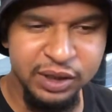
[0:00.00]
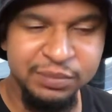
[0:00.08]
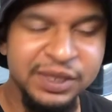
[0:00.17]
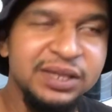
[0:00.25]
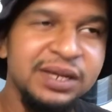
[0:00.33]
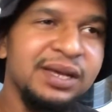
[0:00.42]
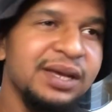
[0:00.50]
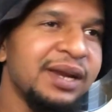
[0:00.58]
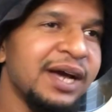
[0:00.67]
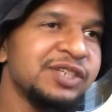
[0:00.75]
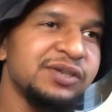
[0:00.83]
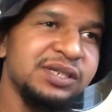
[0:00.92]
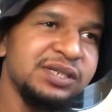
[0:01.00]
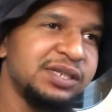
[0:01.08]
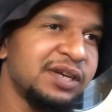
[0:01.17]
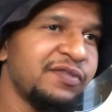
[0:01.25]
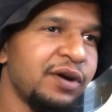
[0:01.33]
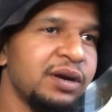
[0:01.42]
I mean, then again, I trust
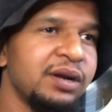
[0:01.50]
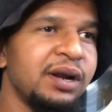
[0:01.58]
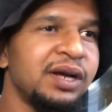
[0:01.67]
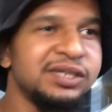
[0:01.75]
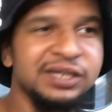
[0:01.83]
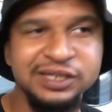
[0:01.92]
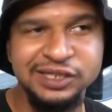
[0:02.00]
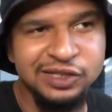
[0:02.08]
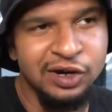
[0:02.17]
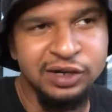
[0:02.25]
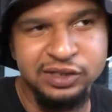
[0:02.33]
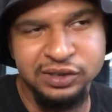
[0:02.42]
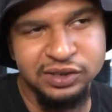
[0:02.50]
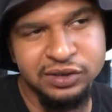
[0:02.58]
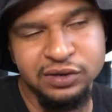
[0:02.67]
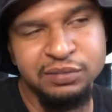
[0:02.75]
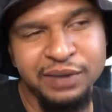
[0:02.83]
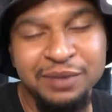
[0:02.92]
Jeff Hardy and I trust his artistry,
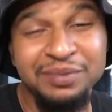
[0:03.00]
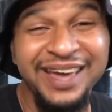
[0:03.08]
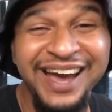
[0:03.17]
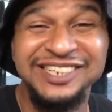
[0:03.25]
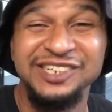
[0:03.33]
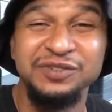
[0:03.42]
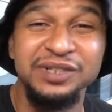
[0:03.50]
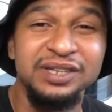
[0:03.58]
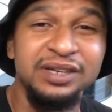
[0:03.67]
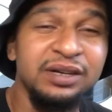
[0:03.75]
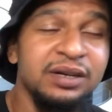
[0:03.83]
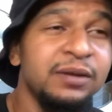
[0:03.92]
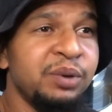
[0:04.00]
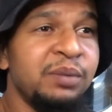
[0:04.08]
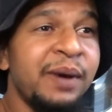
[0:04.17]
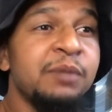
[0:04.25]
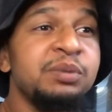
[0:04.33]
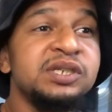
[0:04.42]
so it might be actually really good. But it
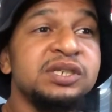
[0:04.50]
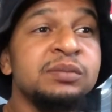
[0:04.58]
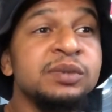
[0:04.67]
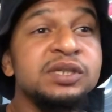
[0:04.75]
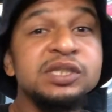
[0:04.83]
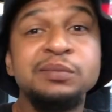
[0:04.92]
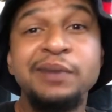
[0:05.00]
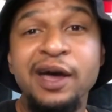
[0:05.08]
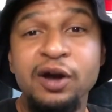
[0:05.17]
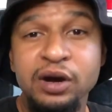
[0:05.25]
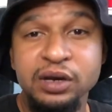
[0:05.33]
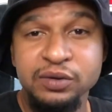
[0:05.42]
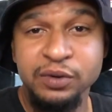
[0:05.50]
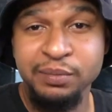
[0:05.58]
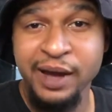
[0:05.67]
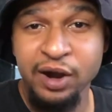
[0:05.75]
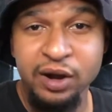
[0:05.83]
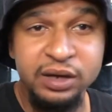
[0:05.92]
might be similar to Matt Hardy when
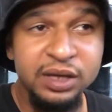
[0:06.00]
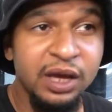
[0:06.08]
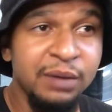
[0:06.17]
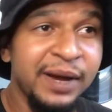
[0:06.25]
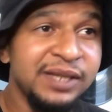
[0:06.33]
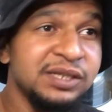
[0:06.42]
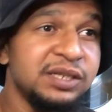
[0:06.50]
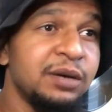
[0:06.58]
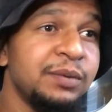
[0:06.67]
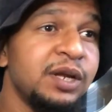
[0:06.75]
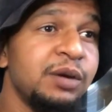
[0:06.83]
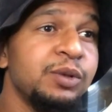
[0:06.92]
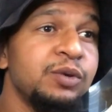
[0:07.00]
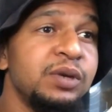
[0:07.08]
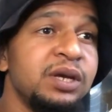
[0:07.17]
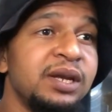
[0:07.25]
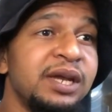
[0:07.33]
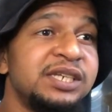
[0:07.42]
Matt Hardy came back to
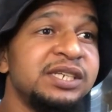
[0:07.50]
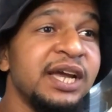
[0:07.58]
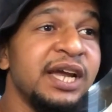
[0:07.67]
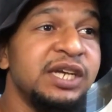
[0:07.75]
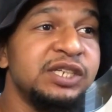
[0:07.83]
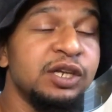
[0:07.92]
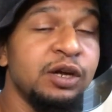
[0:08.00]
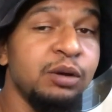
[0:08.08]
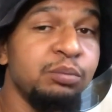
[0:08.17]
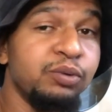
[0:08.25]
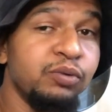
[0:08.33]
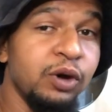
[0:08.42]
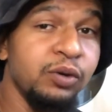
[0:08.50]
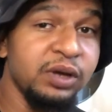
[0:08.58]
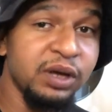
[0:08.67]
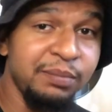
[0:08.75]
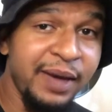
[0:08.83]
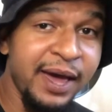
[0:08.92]
WWE and they changed
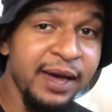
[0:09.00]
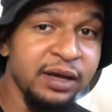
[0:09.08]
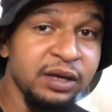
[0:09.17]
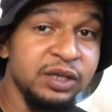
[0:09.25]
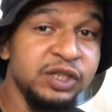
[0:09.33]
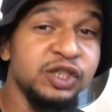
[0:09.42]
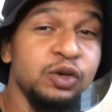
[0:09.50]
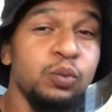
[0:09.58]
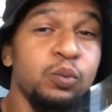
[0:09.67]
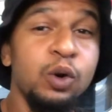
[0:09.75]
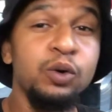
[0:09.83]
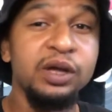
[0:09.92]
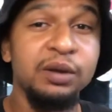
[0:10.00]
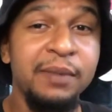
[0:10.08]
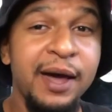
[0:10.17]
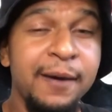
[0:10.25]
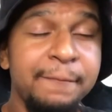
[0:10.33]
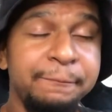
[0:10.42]
Broken Matt to Woken
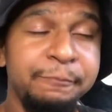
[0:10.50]
Matt.